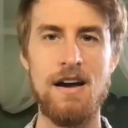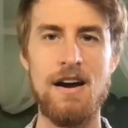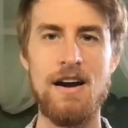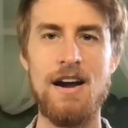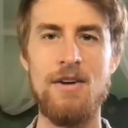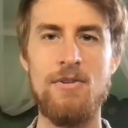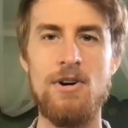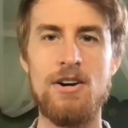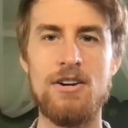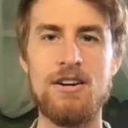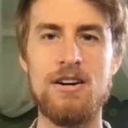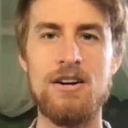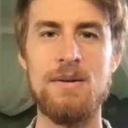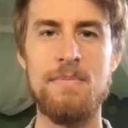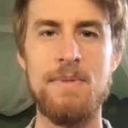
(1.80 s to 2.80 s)
All right,
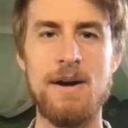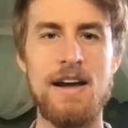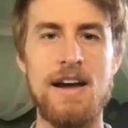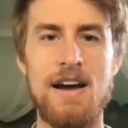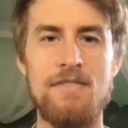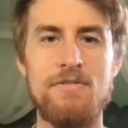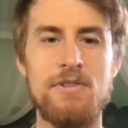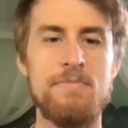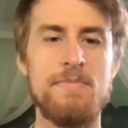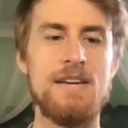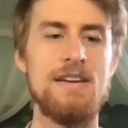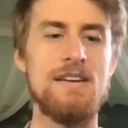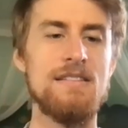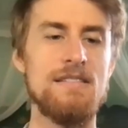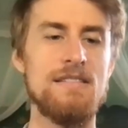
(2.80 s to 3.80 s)
welcome. I have with
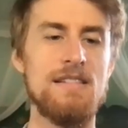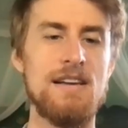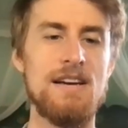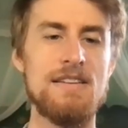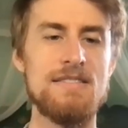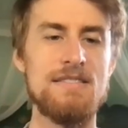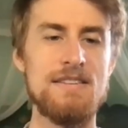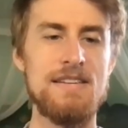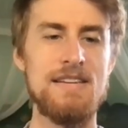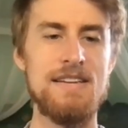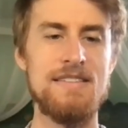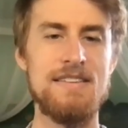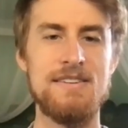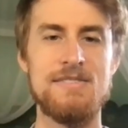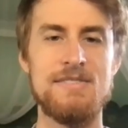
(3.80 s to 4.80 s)
me
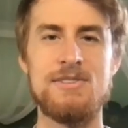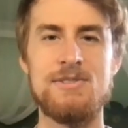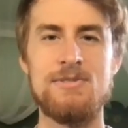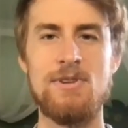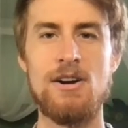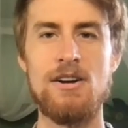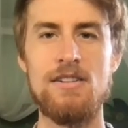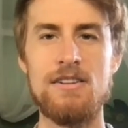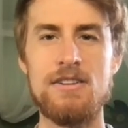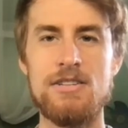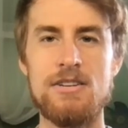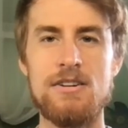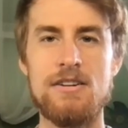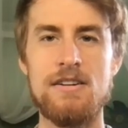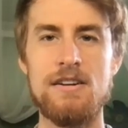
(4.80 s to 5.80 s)
Leslie, the
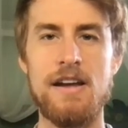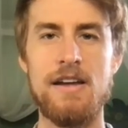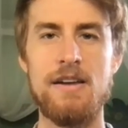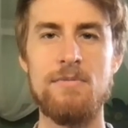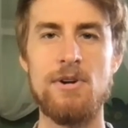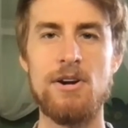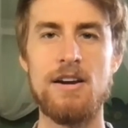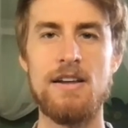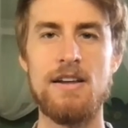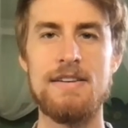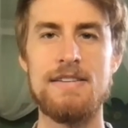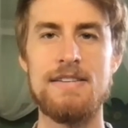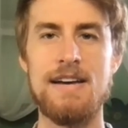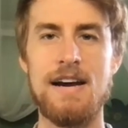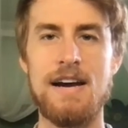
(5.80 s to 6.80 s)
astrologer, and we're going to
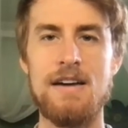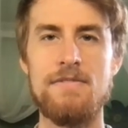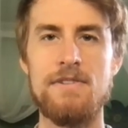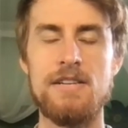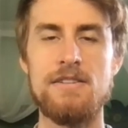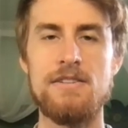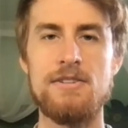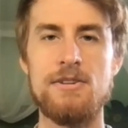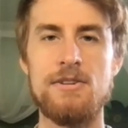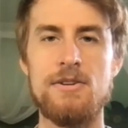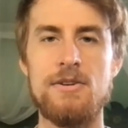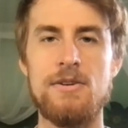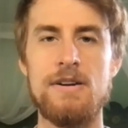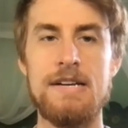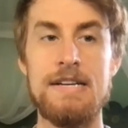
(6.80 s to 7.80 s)
dive
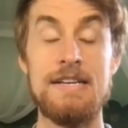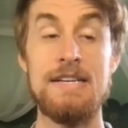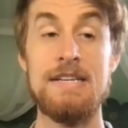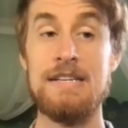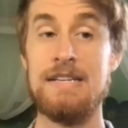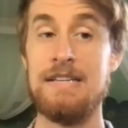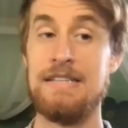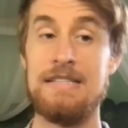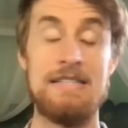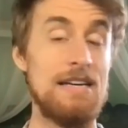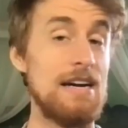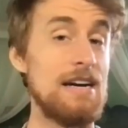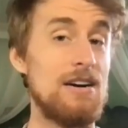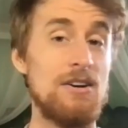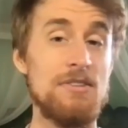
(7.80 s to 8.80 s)
into,
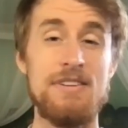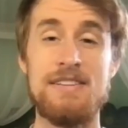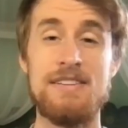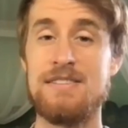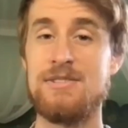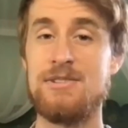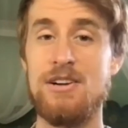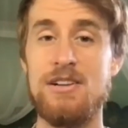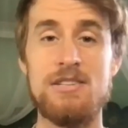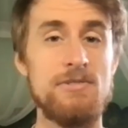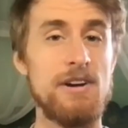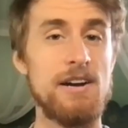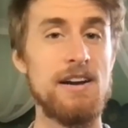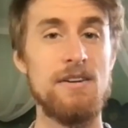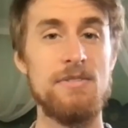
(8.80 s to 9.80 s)
all things astrology
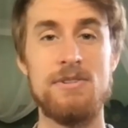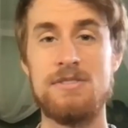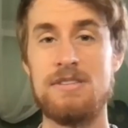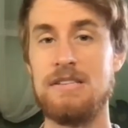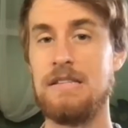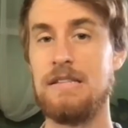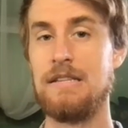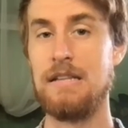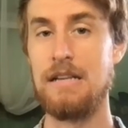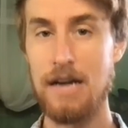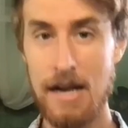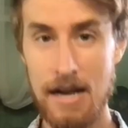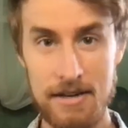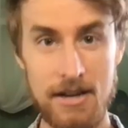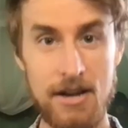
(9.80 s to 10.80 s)
right now. There's a
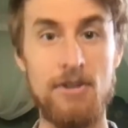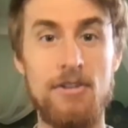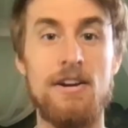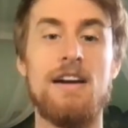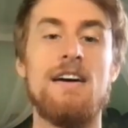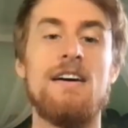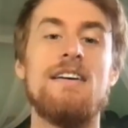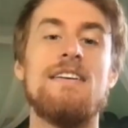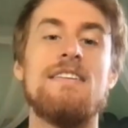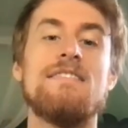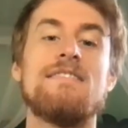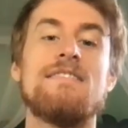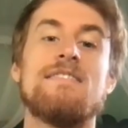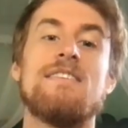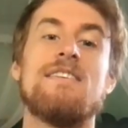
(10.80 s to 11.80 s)
lot going
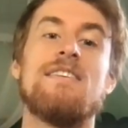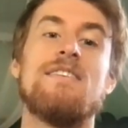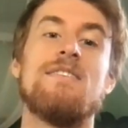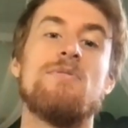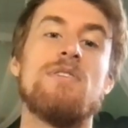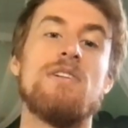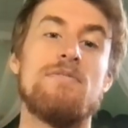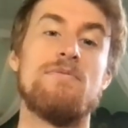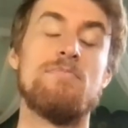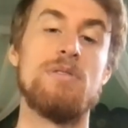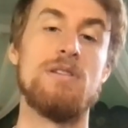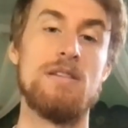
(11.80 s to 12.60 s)
on, so we'll have